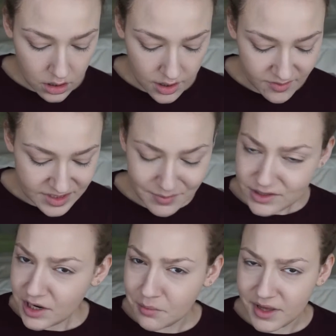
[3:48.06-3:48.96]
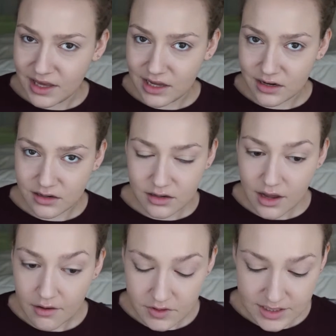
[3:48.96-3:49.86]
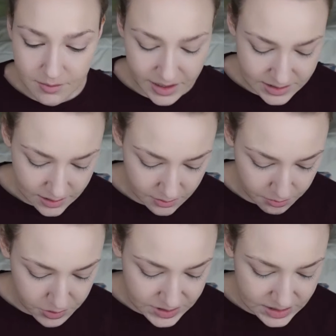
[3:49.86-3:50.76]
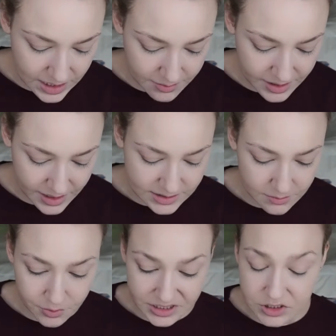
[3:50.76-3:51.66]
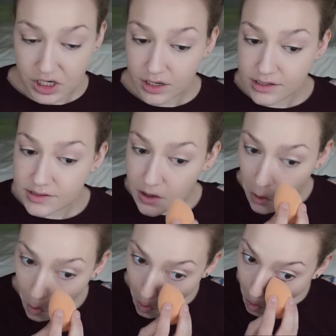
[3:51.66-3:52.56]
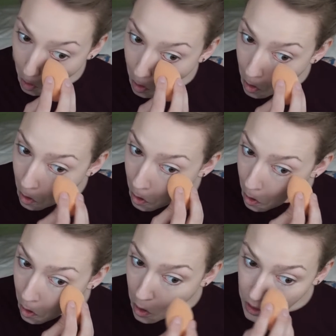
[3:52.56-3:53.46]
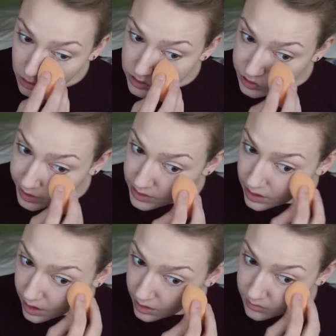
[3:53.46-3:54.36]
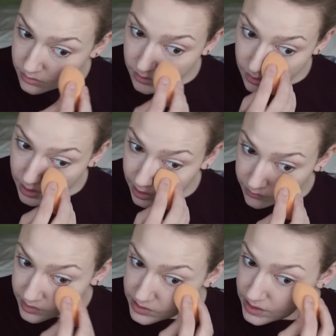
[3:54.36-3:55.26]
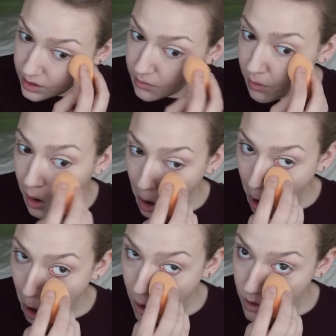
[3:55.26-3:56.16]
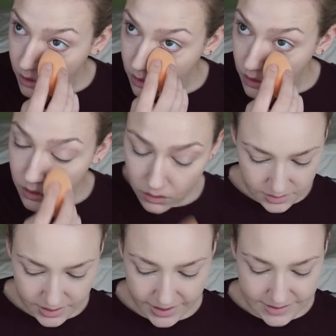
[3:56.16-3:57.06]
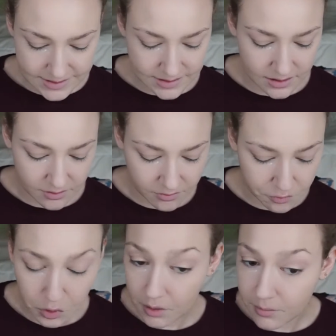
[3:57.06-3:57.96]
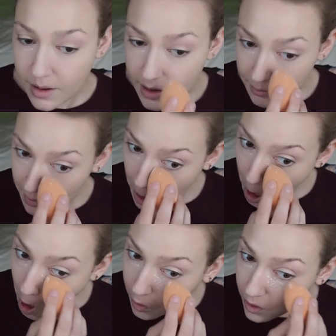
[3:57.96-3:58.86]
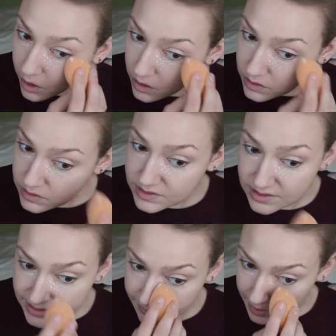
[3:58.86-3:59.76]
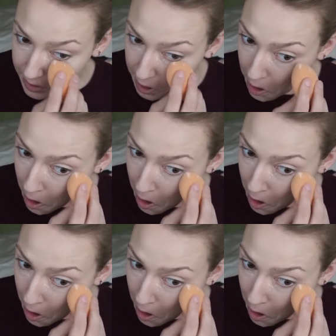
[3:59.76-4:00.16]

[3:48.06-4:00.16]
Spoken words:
Every time I try baking it, half the time it ends up, or most of the time it ends up pretty chunky, so let's try to not F this up. I guess it's not like full on baking, but it's the same idea.